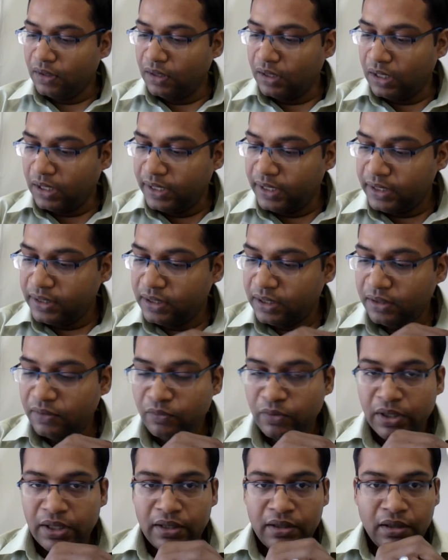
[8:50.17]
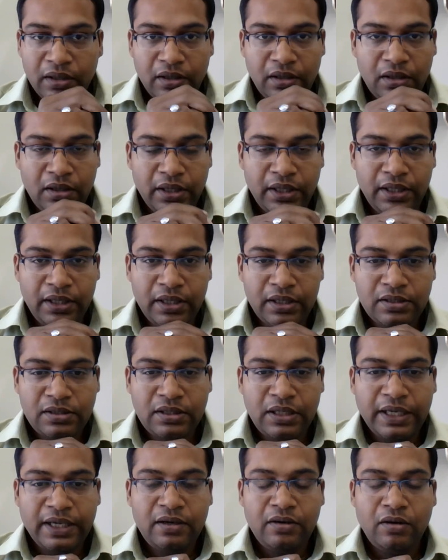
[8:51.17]
Another one in this,
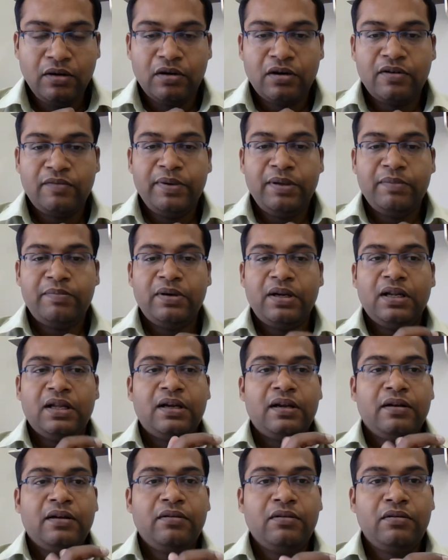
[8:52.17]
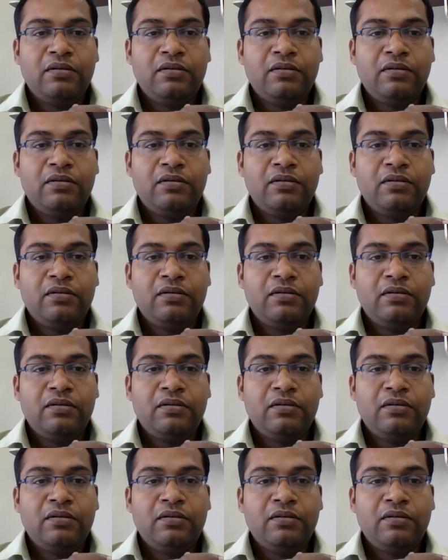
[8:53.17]
like a lot of people are